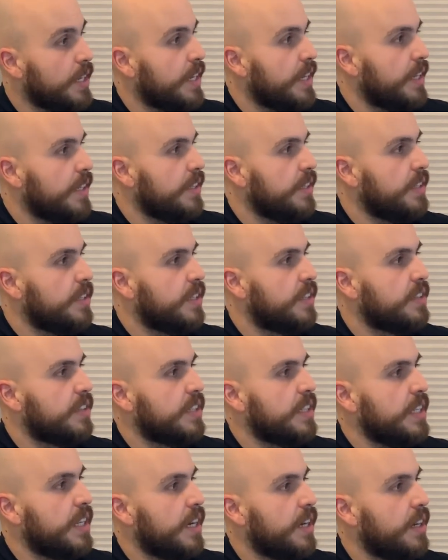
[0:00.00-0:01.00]
This is
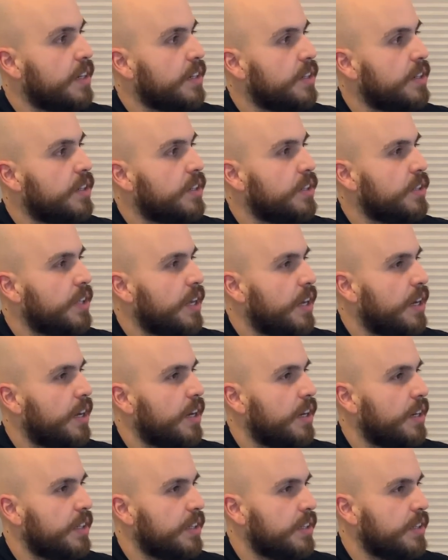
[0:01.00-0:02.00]
young.
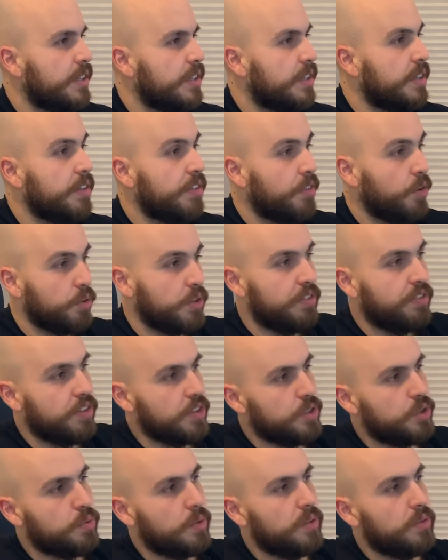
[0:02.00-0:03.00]
The
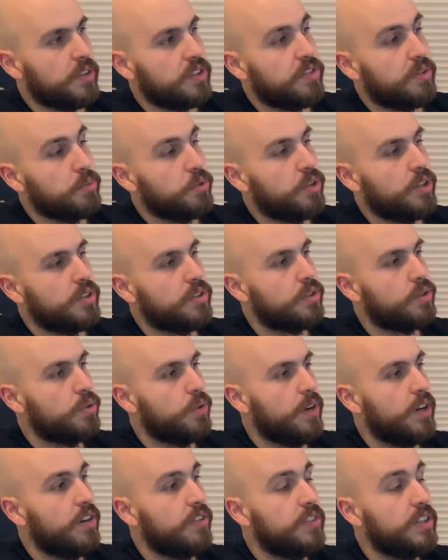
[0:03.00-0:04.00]
first one was from
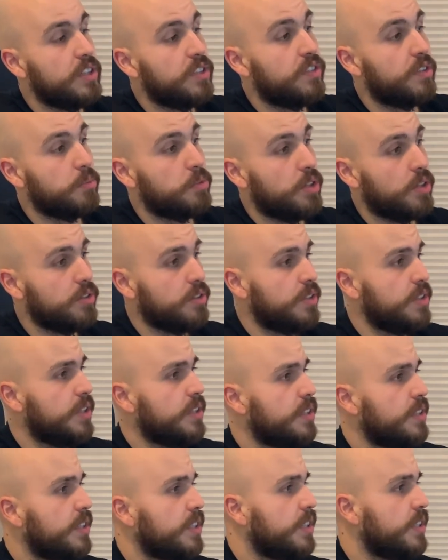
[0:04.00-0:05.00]
2012, this is from
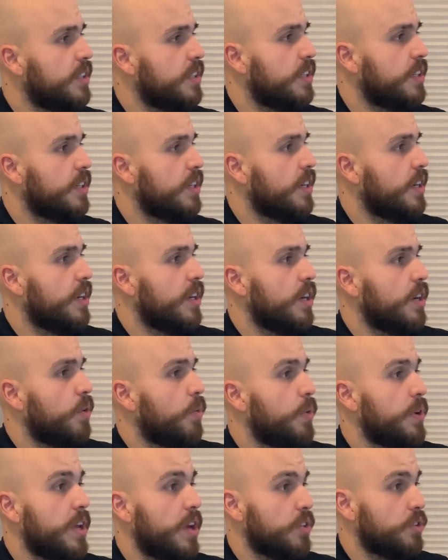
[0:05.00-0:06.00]
2016.
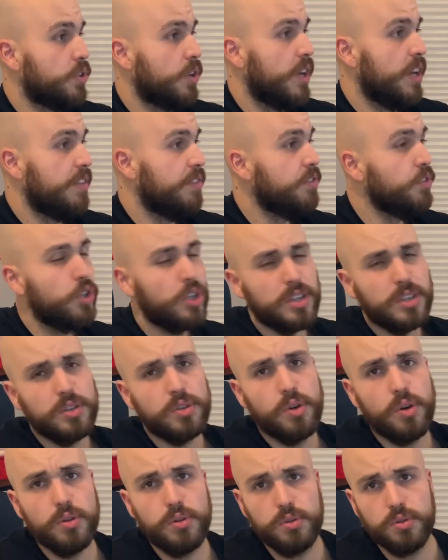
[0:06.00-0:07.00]
We also have, just
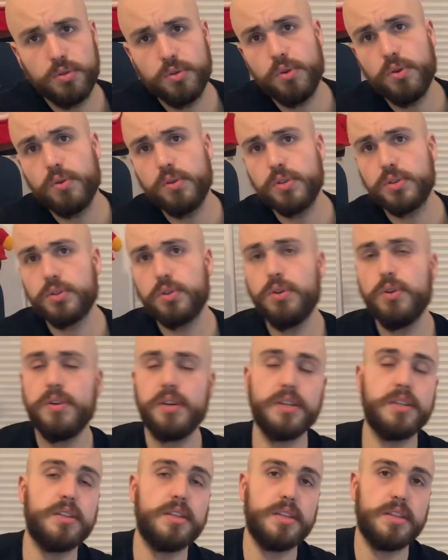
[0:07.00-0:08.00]
go to Google Scholar
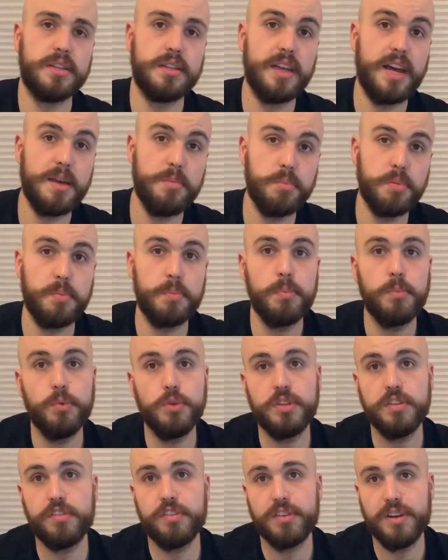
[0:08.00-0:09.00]
and type
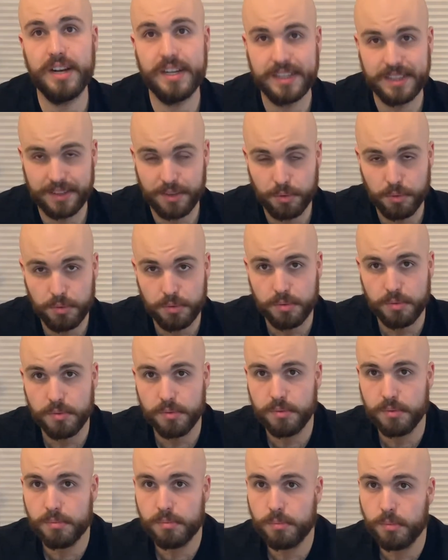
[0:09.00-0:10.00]
multifractal
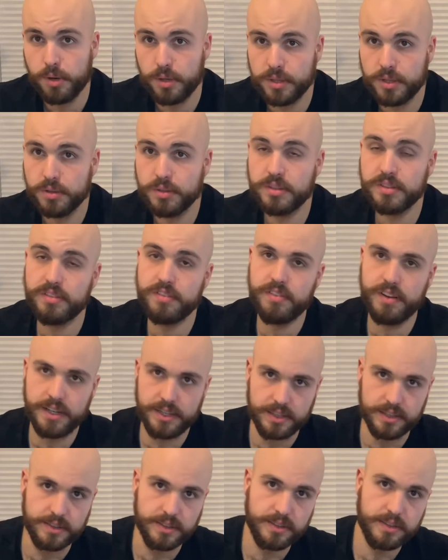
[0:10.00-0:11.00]
models
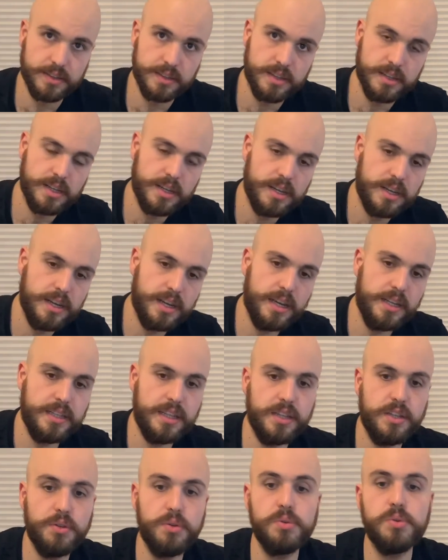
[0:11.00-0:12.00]
finance, and
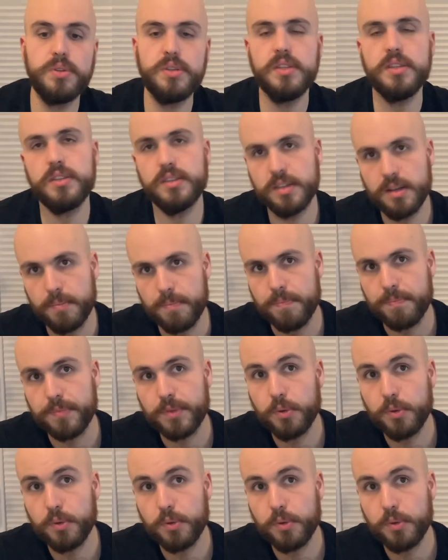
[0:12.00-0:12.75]
then you see some.